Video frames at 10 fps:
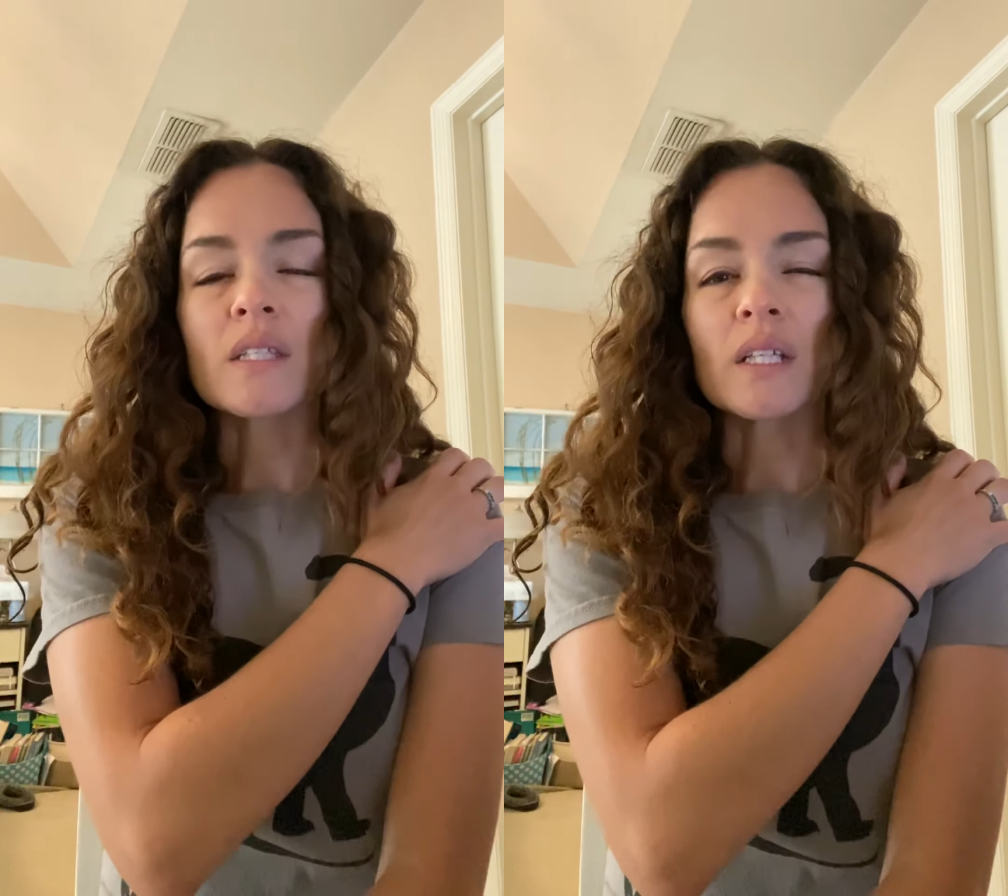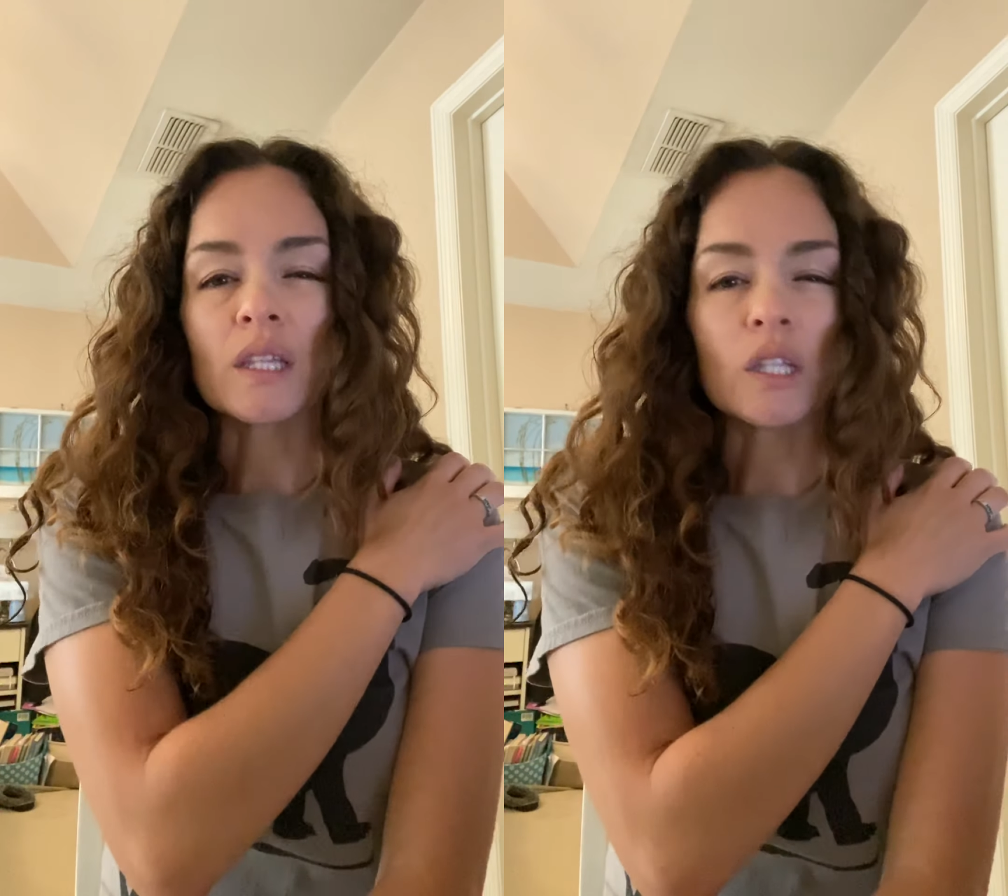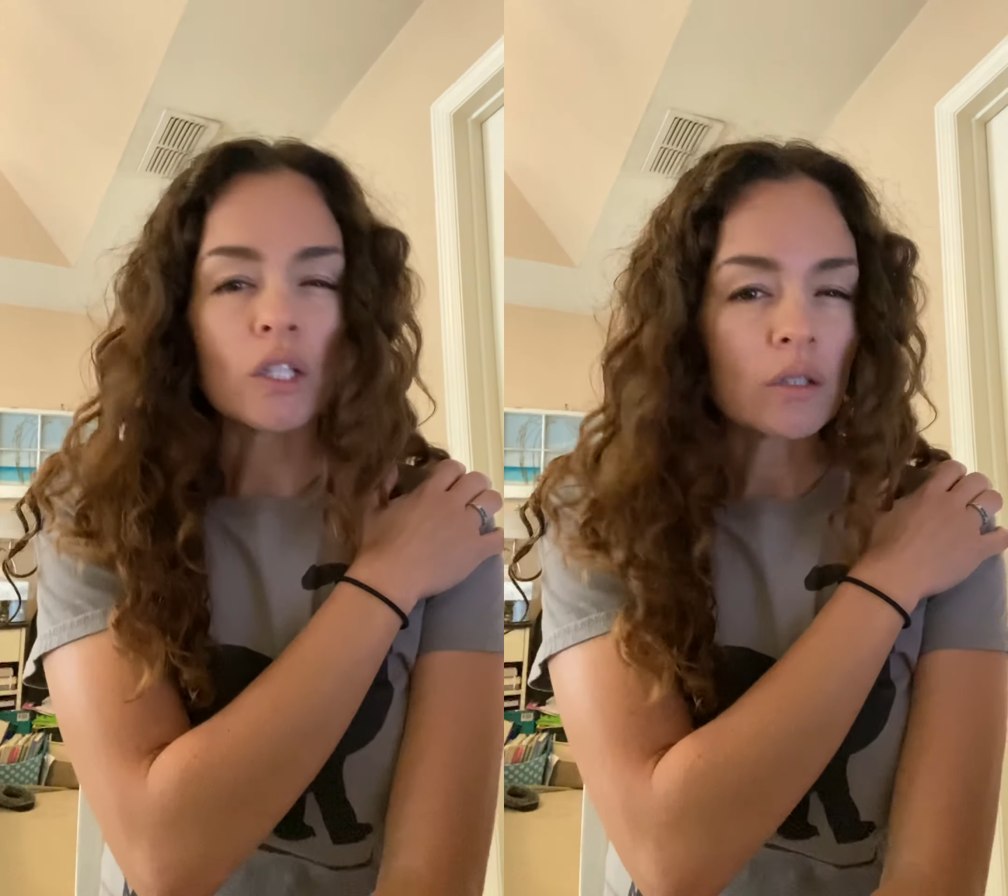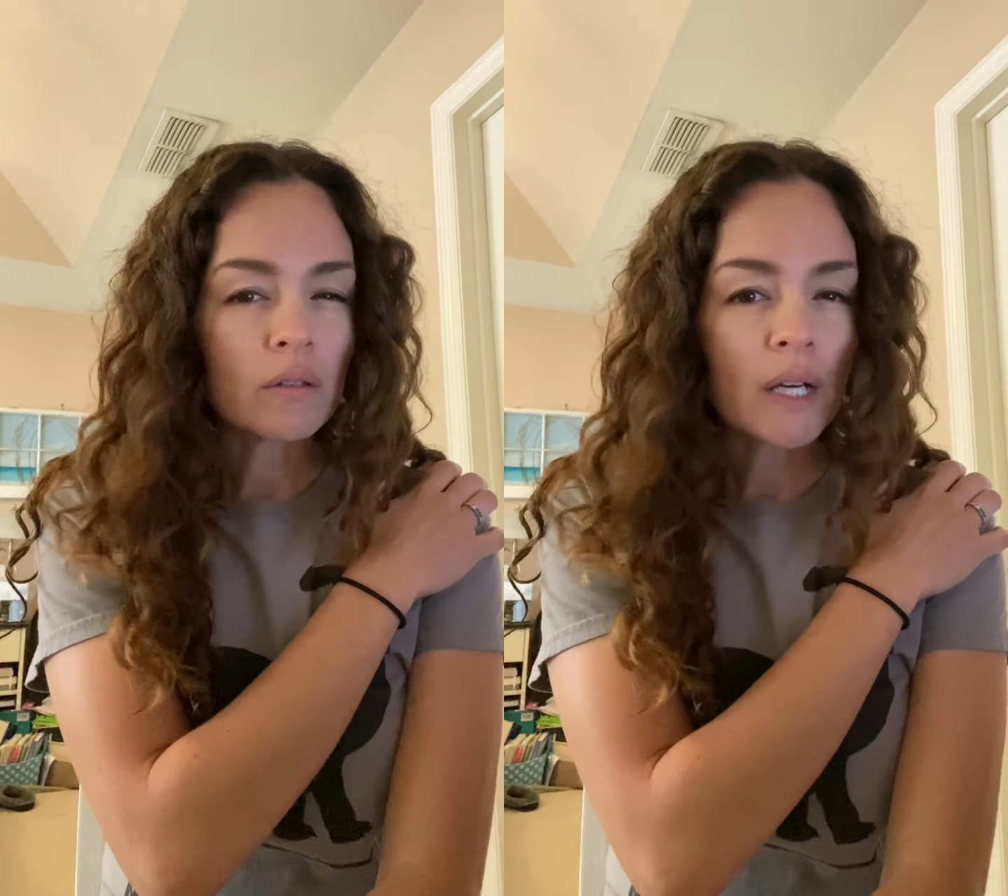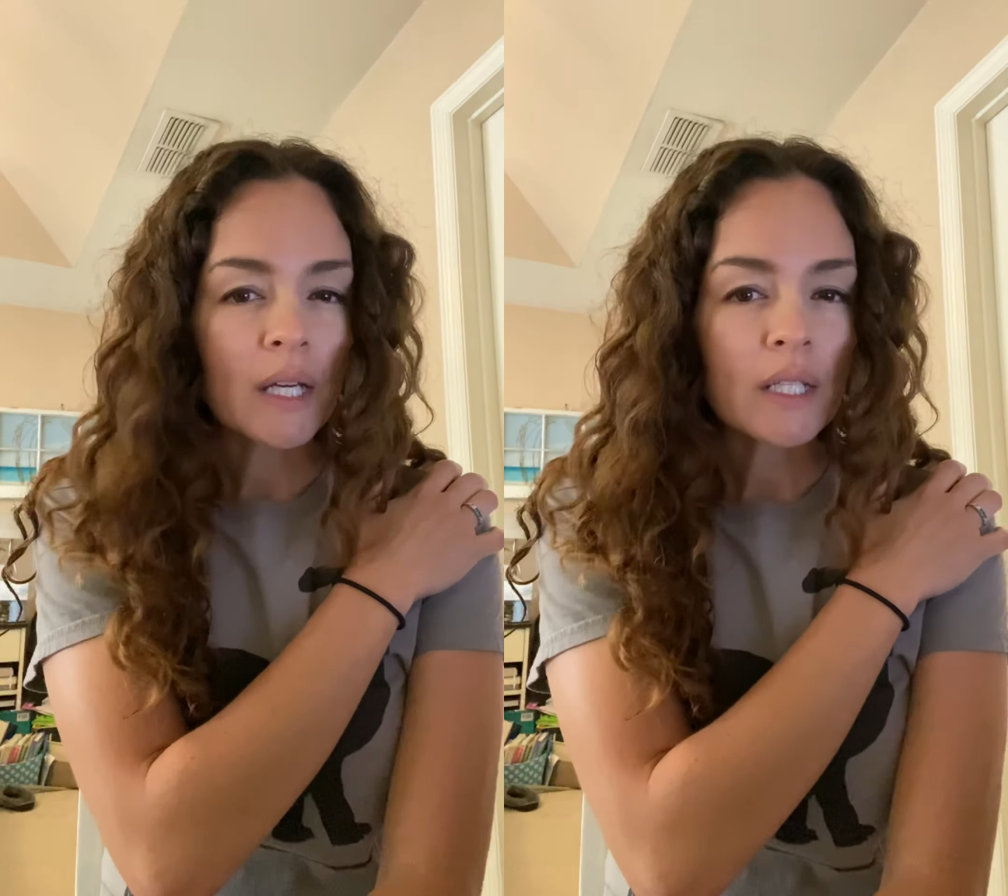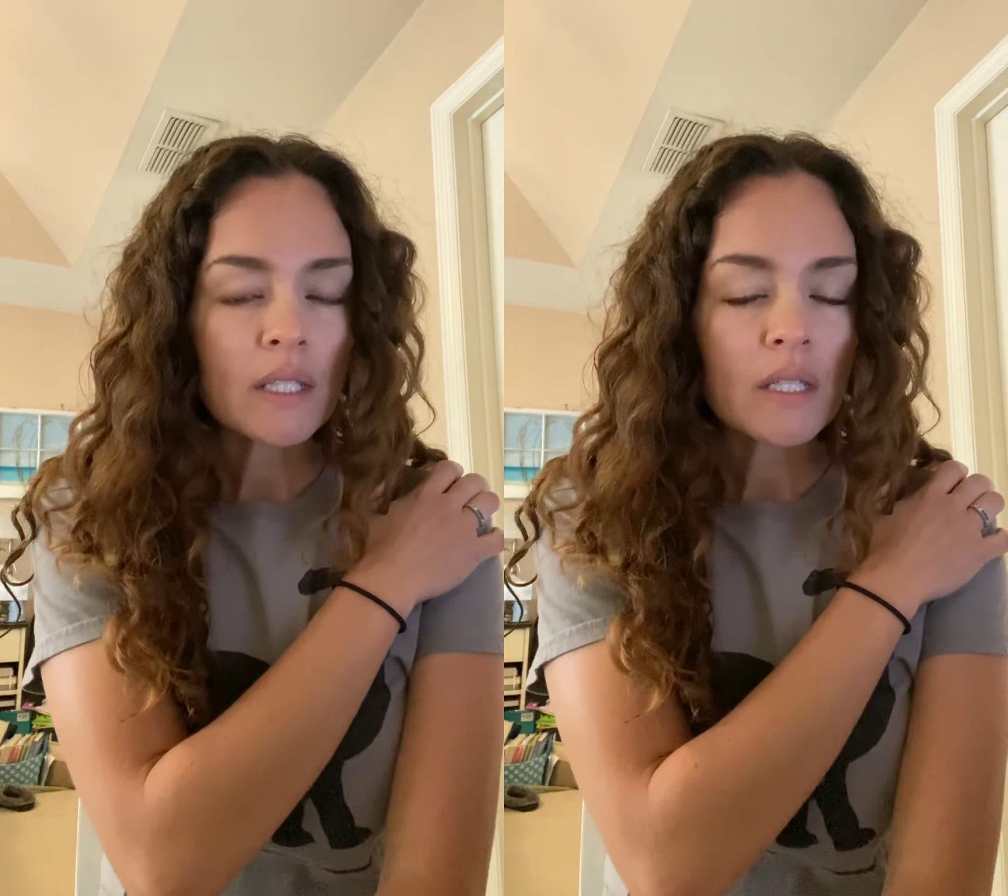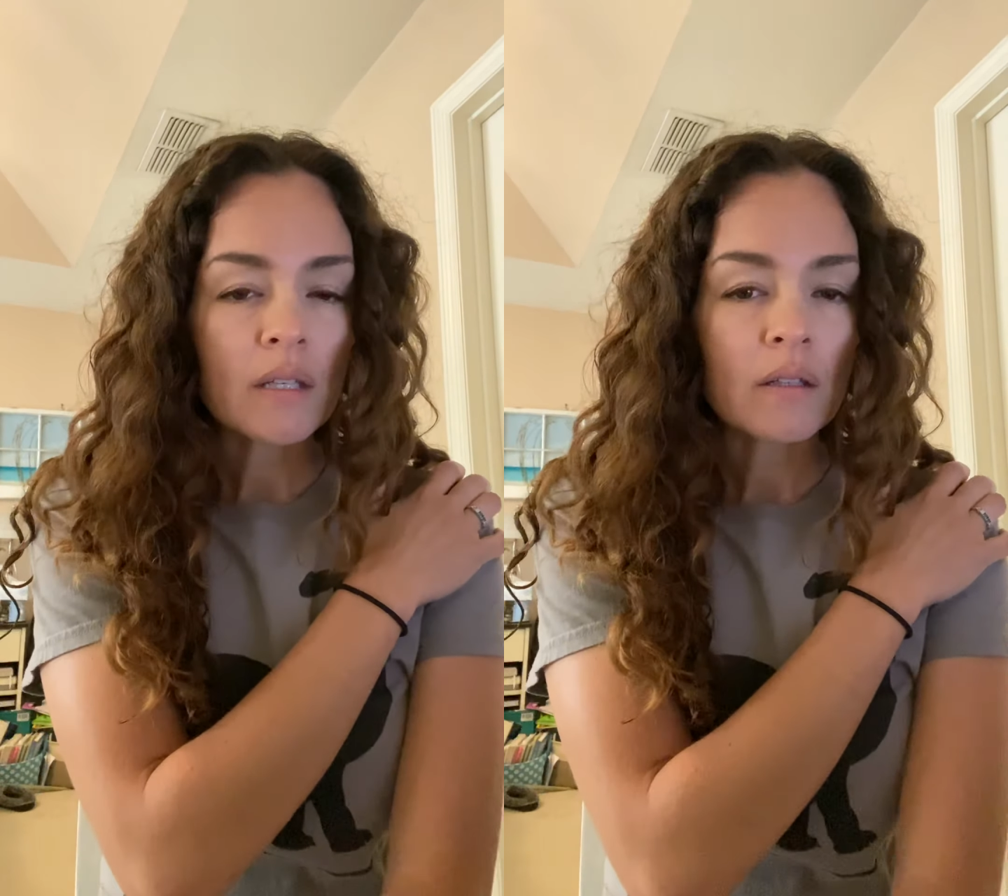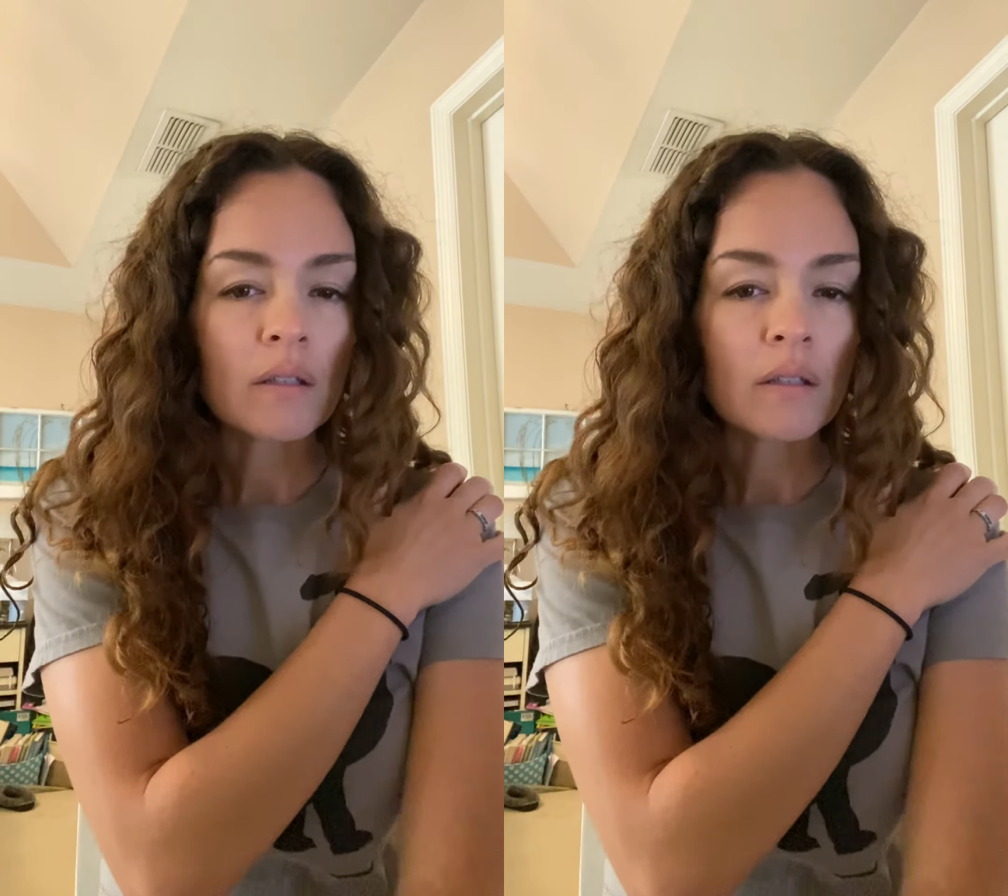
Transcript: it look right?